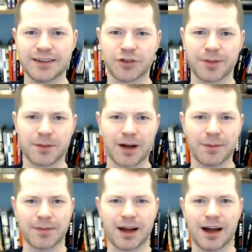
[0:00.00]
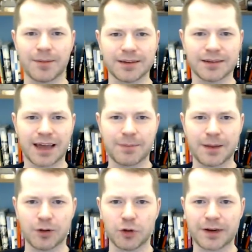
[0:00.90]
stream the Bahamas had
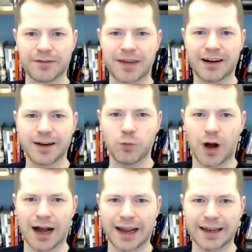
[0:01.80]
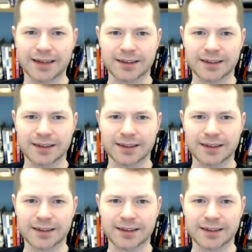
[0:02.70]
people opening very wide.